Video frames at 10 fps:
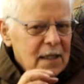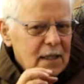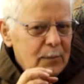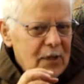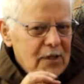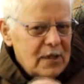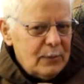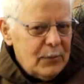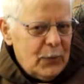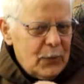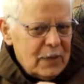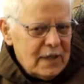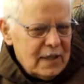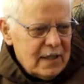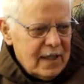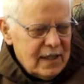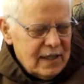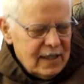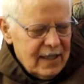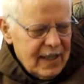the most important thing
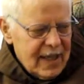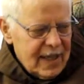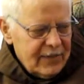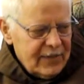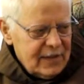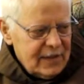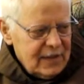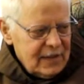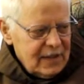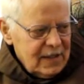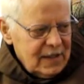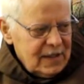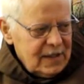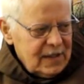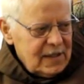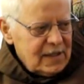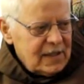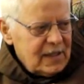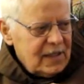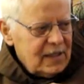in life
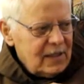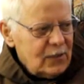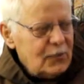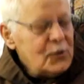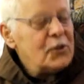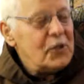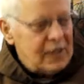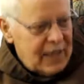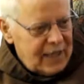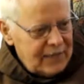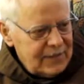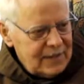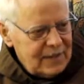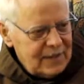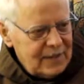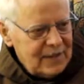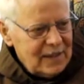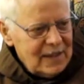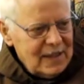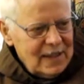is your future life
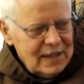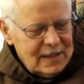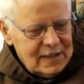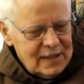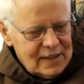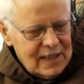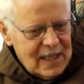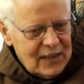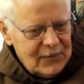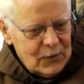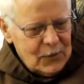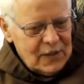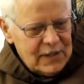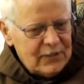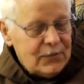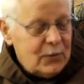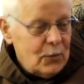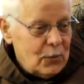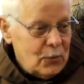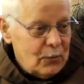in this life you live
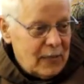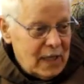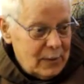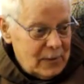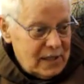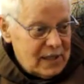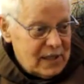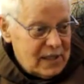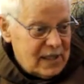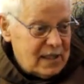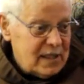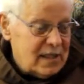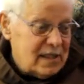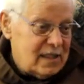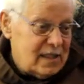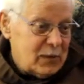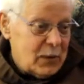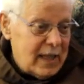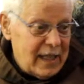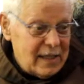for maybe 60 years
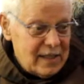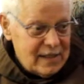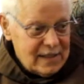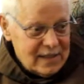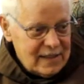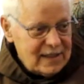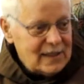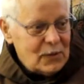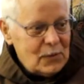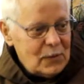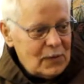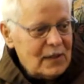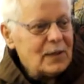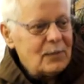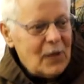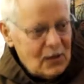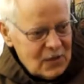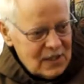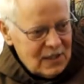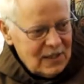or 80 years or at the
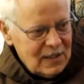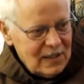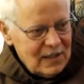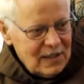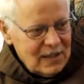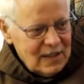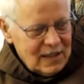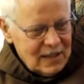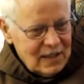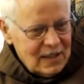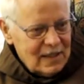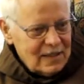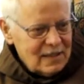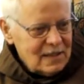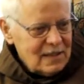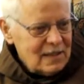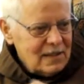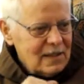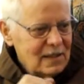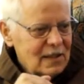most and then
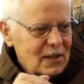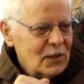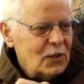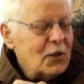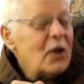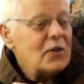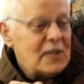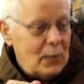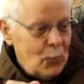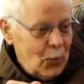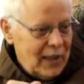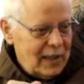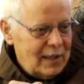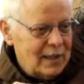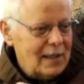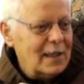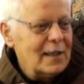you go somewhere